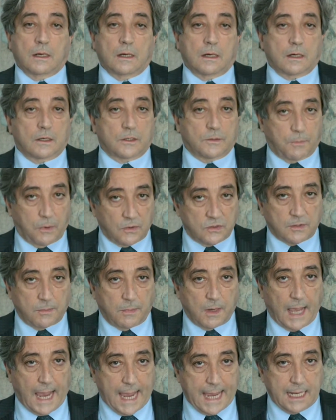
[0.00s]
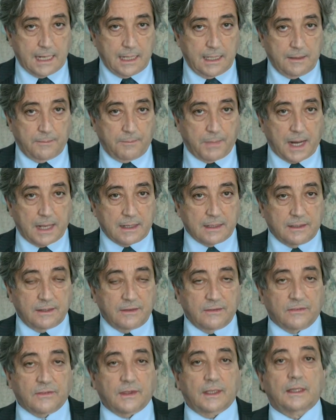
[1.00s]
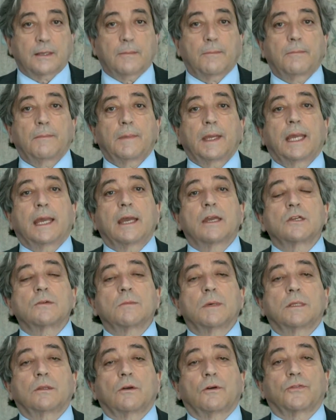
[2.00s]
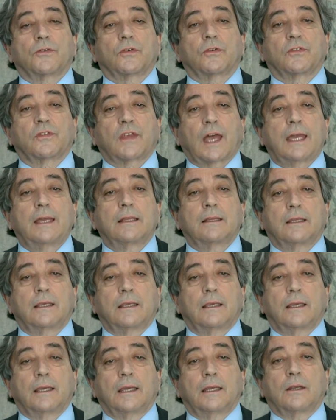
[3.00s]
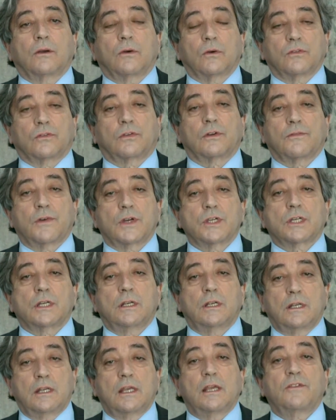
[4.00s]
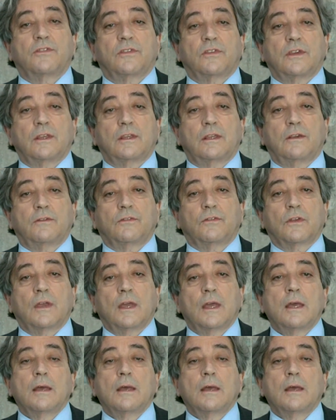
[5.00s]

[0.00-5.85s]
Responsible angling practice and the engagement of society in conservation initiatives